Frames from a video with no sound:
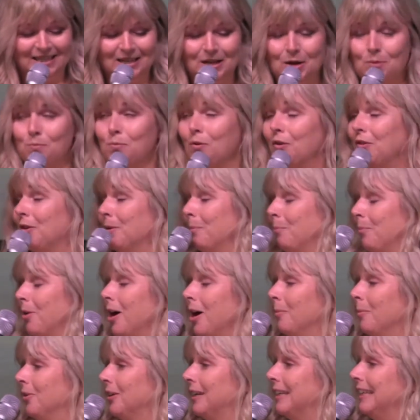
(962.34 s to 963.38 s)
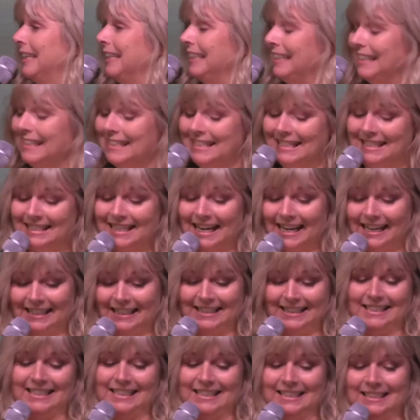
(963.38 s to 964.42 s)
and what the Bible clearly
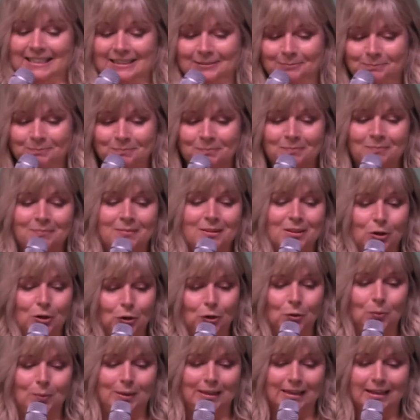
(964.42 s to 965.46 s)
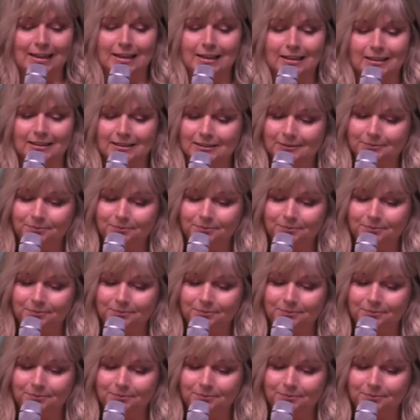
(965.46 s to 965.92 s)
states who we are.